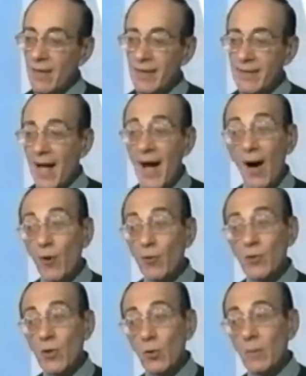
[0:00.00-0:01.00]
he
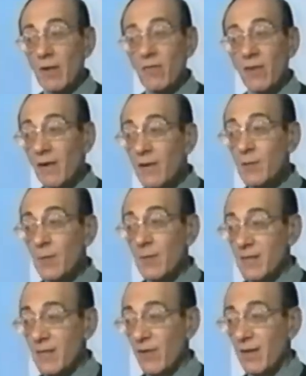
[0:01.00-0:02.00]
now told me very
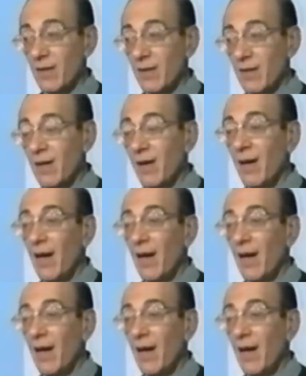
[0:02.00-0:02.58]
specifically,